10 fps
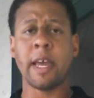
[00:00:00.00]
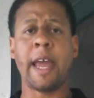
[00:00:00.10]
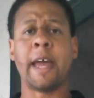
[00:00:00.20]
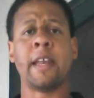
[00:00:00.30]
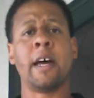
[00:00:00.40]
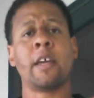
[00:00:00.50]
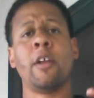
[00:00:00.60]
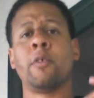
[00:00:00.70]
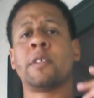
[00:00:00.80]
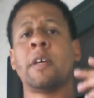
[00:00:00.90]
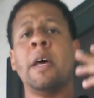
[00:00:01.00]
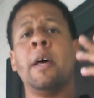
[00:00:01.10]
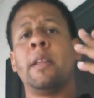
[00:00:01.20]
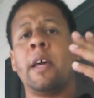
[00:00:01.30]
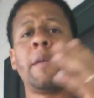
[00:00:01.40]
And just
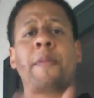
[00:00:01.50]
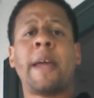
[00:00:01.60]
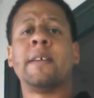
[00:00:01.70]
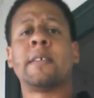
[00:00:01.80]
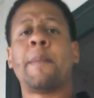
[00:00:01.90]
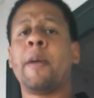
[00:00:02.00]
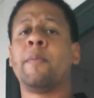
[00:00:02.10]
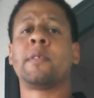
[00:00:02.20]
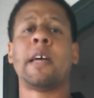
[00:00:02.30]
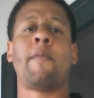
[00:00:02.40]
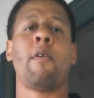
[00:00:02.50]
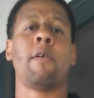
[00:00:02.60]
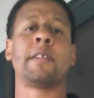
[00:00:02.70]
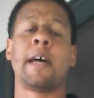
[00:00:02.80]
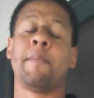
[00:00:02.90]
the other thing is that people just have a
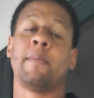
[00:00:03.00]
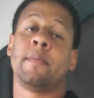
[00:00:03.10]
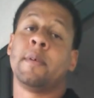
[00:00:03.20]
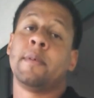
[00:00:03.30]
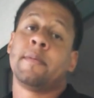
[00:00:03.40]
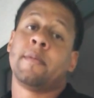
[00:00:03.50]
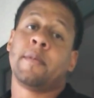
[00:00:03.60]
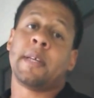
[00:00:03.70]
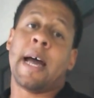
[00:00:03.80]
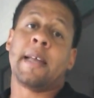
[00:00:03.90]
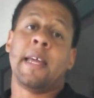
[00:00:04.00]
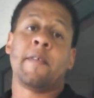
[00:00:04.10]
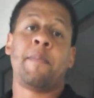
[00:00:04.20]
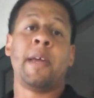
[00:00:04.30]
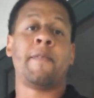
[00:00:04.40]
hard time with the idea
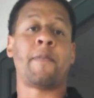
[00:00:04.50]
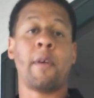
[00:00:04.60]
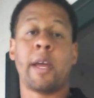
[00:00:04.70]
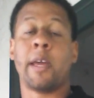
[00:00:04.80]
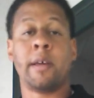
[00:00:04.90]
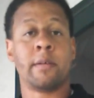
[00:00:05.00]
of being free.